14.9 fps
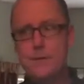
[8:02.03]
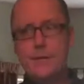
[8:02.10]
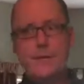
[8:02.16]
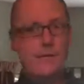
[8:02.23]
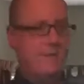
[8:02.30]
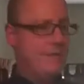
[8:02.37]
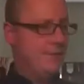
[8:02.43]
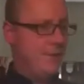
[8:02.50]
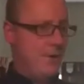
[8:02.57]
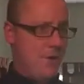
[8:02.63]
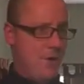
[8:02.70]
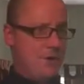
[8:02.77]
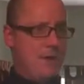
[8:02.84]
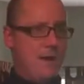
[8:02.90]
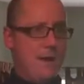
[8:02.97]
It's either
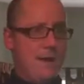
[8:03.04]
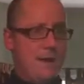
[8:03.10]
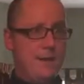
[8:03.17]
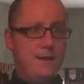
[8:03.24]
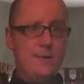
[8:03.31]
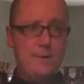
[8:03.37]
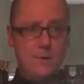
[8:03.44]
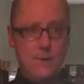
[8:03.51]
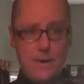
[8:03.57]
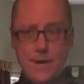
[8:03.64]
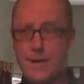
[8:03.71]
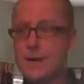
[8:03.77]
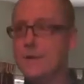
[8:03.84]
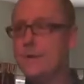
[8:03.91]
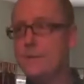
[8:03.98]
online or
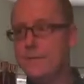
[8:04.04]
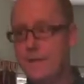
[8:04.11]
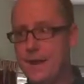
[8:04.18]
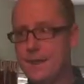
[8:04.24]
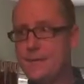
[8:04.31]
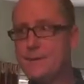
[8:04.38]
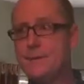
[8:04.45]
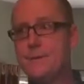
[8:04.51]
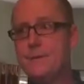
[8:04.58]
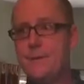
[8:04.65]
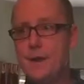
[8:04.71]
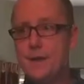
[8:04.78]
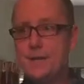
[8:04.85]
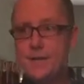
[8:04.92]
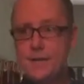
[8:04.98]
here, factory
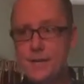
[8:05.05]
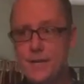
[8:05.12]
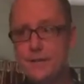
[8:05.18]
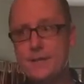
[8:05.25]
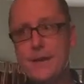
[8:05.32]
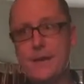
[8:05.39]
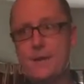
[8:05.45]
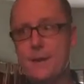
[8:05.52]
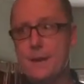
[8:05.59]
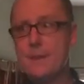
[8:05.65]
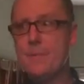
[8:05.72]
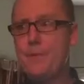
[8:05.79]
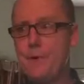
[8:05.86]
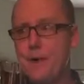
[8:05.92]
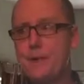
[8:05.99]
direct, and you get that
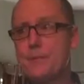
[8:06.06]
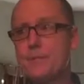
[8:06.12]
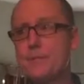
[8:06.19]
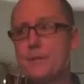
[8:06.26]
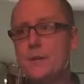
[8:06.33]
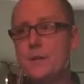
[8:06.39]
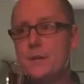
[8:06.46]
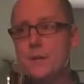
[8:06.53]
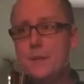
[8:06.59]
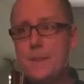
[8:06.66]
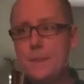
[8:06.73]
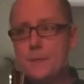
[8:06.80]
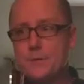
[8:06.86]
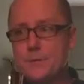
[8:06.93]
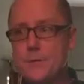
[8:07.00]
great price.
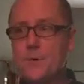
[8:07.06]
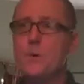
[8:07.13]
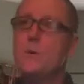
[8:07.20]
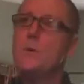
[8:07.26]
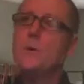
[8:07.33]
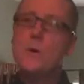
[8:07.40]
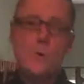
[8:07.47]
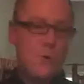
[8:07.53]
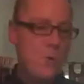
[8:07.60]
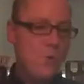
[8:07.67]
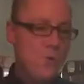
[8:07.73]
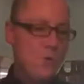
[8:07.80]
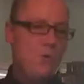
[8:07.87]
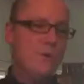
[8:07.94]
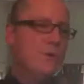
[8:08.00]
So
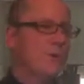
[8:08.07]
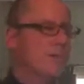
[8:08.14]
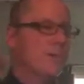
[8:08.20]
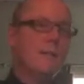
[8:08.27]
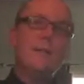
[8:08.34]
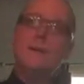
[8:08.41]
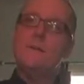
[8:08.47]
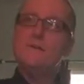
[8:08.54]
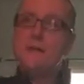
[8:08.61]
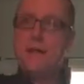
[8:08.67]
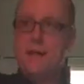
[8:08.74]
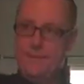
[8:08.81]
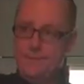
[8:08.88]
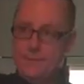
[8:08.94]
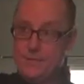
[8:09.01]
who wouldn't love to
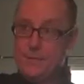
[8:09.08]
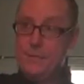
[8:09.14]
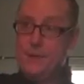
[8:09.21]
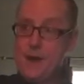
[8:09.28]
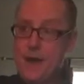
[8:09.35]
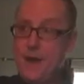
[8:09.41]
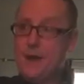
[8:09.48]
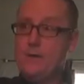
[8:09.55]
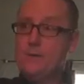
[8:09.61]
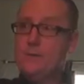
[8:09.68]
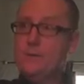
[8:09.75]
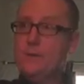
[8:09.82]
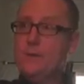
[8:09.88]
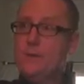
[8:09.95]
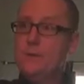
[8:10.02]
have this in their
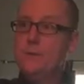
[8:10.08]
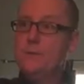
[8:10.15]
house?